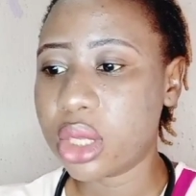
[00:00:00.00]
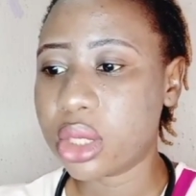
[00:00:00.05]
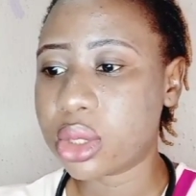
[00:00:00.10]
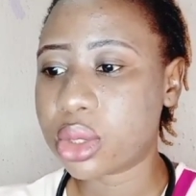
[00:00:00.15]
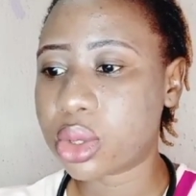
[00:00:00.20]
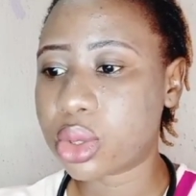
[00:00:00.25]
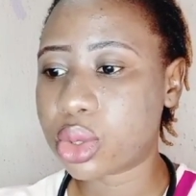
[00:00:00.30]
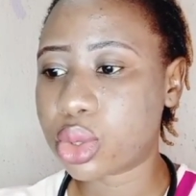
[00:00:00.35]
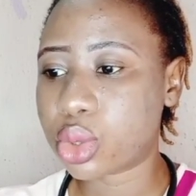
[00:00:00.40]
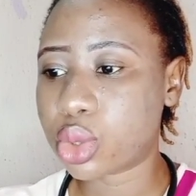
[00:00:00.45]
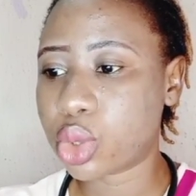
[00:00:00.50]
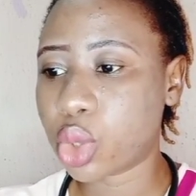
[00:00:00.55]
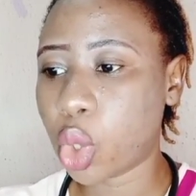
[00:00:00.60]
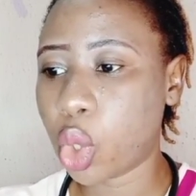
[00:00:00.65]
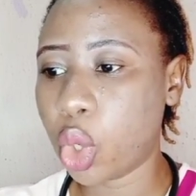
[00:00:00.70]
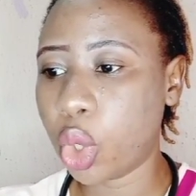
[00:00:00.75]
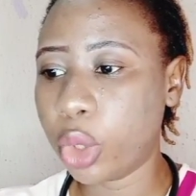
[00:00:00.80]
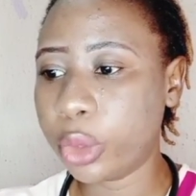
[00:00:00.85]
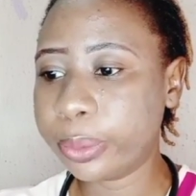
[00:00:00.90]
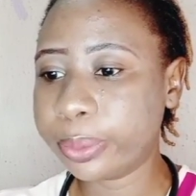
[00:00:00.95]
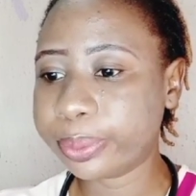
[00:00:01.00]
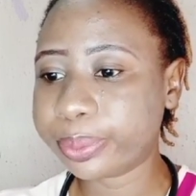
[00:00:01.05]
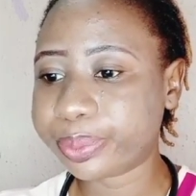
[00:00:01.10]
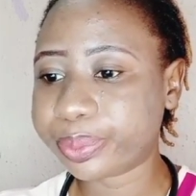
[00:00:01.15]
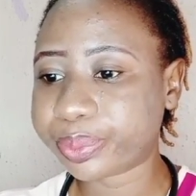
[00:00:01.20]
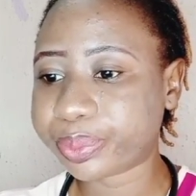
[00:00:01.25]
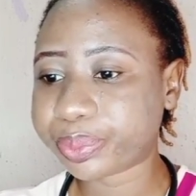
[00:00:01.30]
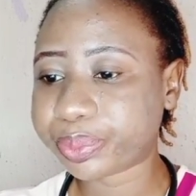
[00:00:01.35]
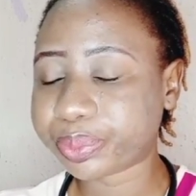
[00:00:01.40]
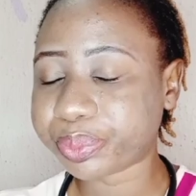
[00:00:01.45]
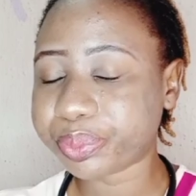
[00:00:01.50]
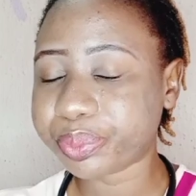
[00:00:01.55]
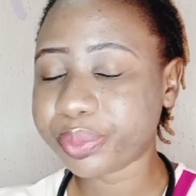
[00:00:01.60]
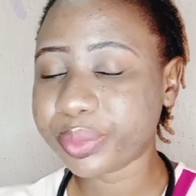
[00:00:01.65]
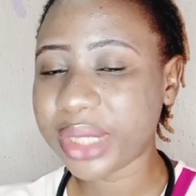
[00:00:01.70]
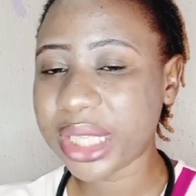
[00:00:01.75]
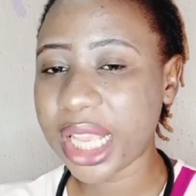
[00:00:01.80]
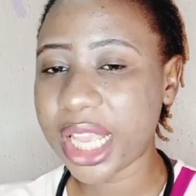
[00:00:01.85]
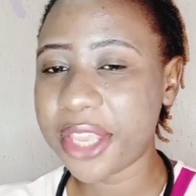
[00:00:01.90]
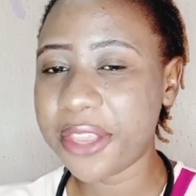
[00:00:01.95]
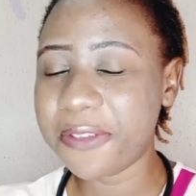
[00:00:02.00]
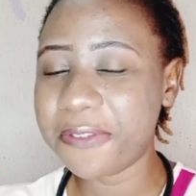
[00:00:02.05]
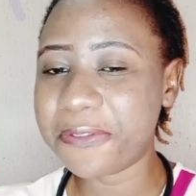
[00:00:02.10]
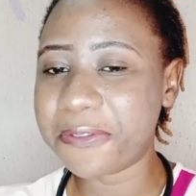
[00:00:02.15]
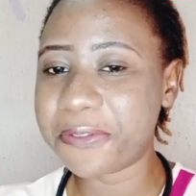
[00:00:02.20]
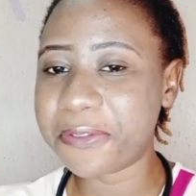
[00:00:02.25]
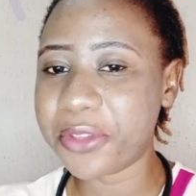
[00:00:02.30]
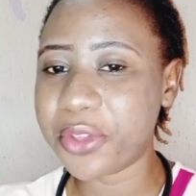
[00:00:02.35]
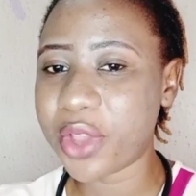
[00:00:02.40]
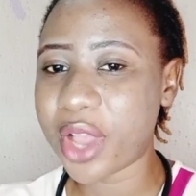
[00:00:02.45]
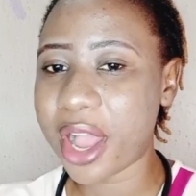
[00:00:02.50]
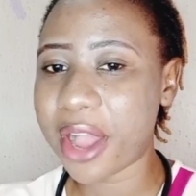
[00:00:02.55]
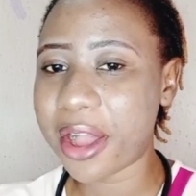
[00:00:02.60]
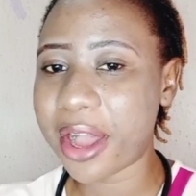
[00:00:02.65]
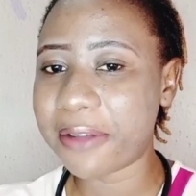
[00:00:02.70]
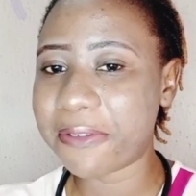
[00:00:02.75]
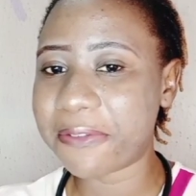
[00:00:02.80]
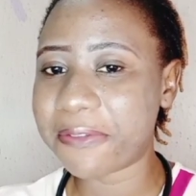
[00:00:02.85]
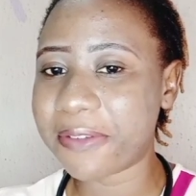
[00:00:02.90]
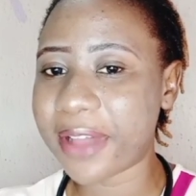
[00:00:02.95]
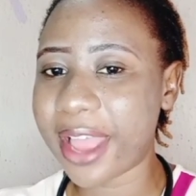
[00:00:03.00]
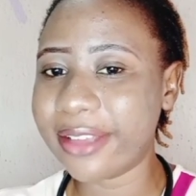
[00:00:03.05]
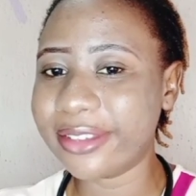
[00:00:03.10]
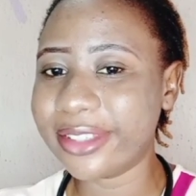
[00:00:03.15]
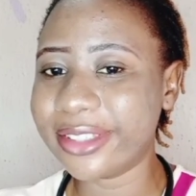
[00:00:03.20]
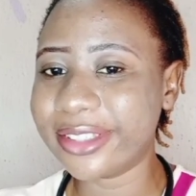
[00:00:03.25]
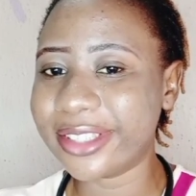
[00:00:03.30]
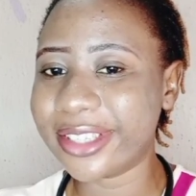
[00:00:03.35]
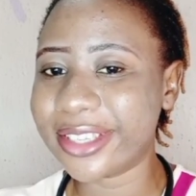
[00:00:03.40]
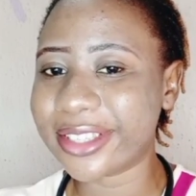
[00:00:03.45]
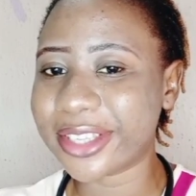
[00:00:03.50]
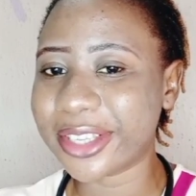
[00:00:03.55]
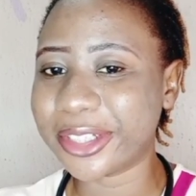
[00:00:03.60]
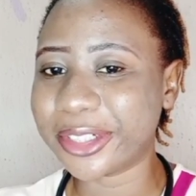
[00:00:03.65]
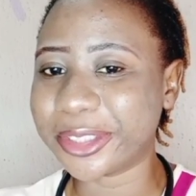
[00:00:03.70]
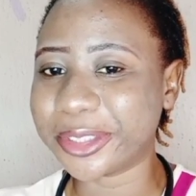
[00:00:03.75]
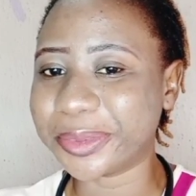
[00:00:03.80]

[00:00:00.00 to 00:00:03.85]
So if you are finding this